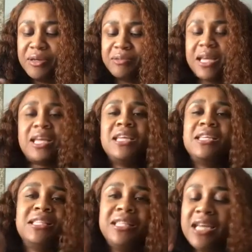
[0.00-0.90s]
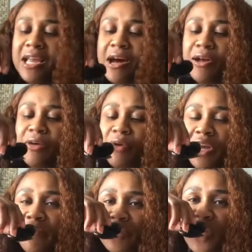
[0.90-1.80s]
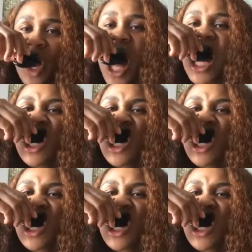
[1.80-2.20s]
He was like, he did all that, whatever. So